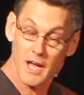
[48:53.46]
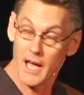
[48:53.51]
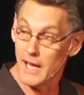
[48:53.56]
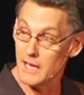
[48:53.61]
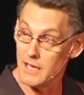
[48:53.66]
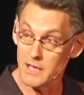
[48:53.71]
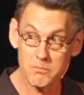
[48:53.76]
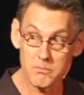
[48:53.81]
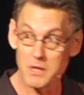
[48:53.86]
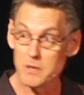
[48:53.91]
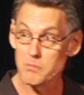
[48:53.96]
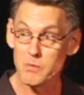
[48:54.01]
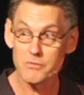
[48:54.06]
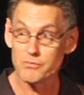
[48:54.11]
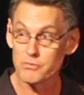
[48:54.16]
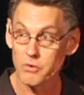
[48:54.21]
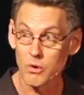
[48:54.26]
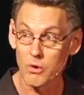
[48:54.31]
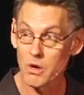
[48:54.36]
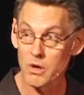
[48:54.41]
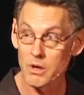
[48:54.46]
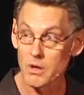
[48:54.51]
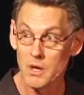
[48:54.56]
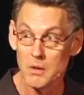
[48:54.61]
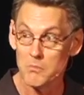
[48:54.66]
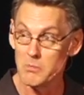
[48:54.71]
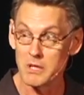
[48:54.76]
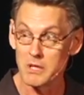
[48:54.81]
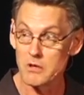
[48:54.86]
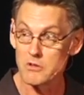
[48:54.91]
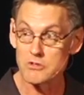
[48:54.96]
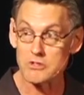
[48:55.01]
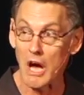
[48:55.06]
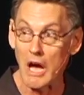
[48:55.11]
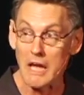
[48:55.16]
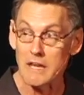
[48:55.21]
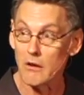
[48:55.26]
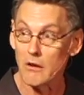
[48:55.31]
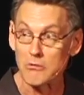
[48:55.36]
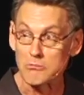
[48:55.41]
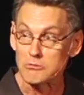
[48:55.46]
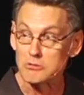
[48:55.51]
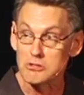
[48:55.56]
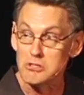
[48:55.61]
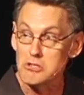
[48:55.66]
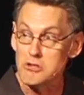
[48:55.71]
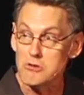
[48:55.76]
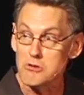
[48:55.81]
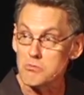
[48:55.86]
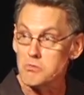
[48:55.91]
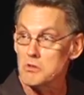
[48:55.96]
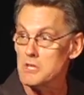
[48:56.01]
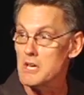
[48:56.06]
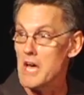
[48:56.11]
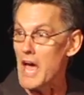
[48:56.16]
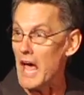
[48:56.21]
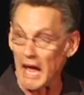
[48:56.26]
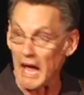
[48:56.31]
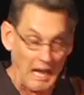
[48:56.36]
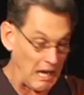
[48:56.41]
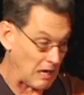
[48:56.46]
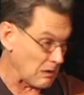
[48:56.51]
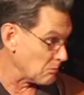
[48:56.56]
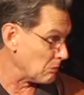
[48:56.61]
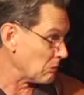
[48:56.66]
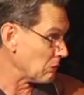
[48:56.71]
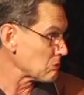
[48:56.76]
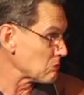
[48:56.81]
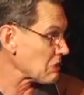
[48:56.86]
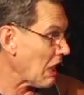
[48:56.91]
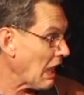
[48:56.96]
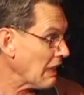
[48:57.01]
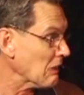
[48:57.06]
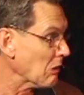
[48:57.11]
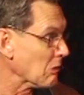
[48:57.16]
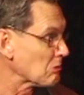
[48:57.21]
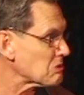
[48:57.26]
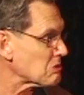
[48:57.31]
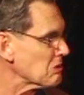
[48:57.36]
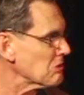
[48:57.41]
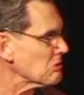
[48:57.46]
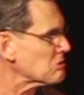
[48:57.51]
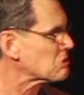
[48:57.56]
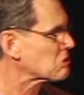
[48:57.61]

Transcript: hated me before because I don't do animals, I don't do